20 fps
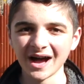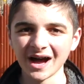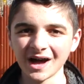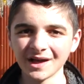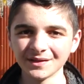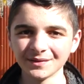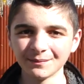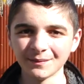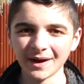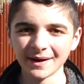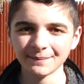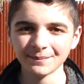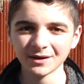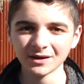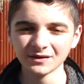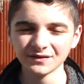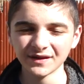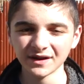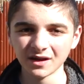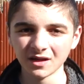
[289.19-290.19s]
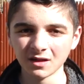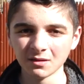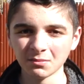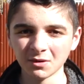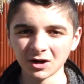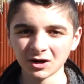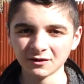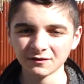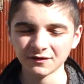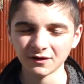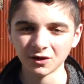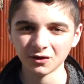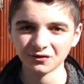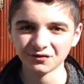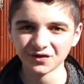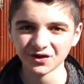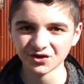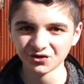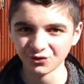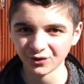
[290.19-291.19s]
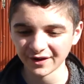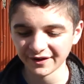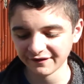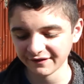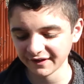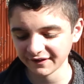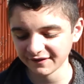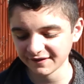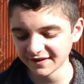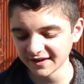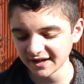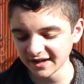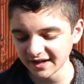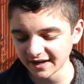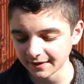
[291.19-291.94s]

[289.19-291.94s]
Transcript: on my perfect smartphone for 2015.